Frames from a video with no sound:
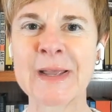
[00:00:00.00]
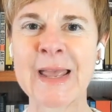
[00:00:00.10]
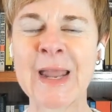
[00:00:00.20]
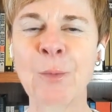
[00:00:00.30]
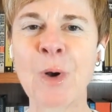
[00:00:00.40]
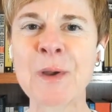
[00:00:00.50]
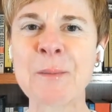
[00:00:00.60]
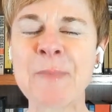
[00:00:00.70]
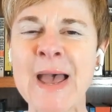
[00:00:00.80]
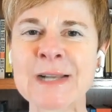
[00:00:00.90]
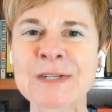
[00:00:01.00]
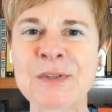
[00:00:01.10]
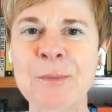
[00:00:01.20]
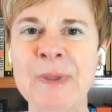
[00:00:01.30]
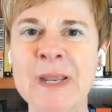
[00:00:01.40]
and welcome back to
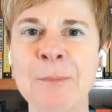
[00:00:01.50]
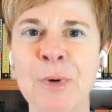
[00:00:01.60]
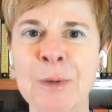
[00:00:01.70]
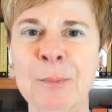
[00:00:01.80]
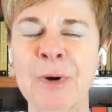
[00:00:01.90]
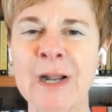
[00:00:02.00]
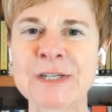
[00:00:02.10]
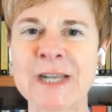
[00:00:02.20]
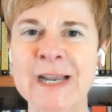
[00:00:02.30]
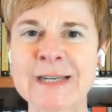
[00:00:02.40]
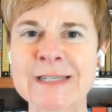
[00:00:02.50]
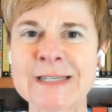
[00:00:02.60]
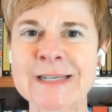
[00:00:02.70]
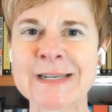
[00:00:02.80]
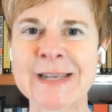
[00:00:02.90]
the Big Book
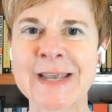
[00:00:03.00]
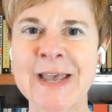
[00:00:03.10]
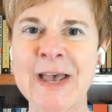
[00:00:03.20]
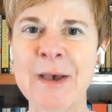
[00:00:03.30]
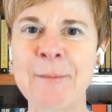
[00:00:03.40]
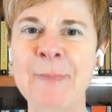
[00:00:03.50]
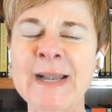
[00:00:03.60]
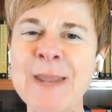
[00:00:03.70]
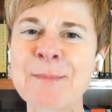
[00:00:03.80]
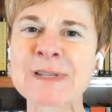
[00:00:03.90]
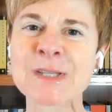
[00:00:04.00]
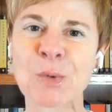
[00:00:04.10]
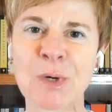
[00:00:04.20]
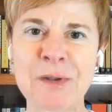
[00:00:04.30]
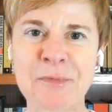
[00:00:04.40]
Project. My name is
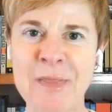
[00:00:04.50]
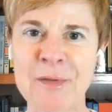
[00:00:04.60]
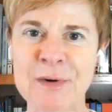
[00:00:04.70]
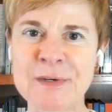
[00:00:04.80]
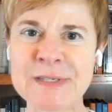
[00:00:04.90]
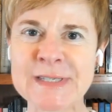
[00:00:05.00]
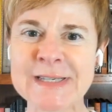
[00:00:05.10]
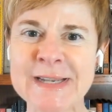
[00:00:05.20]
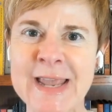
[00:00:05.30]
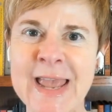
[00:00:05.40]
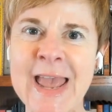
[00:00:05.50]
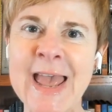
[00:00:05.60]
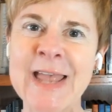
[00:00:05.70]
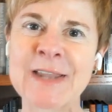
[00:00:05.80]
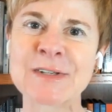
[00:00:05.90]
Lori Feathers,
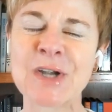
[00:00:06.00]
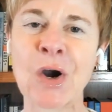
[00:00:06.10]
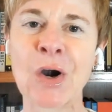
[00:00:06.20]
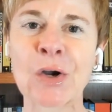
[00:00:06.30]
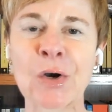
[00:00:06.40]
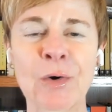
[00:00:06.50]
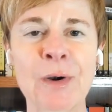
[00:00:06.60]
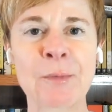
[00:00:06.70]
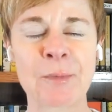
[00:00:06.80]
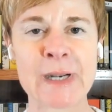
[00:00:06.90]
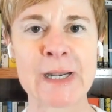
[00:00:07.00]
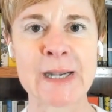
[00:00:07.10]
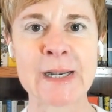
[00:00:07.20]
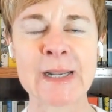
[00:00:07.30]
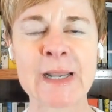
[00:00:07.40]
and our current
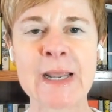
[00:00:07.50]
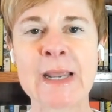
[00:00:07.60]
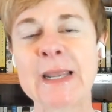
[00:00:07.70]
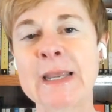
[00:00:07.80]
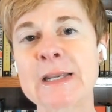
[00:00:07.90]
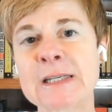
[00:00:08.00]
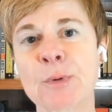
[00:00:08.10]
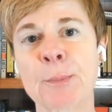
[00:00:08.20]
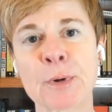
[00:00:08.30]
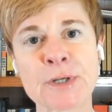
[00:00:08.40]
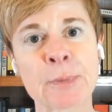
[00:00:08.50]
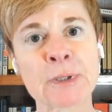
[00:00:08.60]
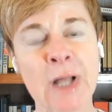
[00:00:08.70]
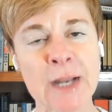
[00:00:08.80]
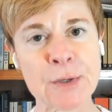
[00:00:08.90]
read is Roberto
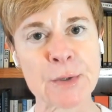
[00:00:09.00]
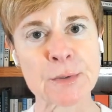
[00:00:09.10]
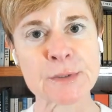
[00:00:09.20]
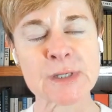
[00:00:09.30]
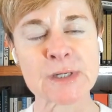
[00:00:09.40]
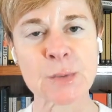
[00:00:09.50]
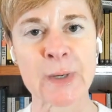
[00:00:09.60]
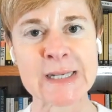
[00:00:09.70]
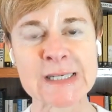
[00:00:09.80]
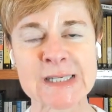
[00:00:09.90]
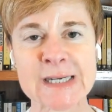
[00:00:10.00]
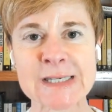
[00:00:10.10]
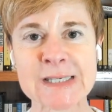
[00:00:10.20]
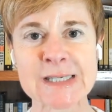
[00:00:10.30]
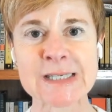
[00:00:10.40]
Bolaño's
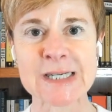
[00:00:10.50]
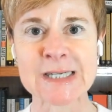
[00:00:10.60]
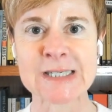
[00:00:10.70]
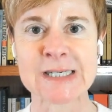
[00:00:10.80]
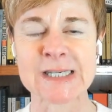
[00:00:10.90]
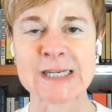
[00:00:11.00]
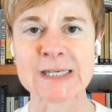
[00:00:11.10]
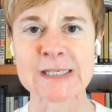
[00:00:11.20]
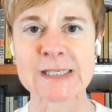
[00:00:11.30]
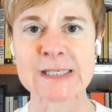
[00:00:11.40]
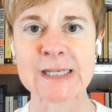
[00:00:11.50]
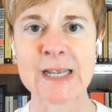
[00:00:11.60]
2666.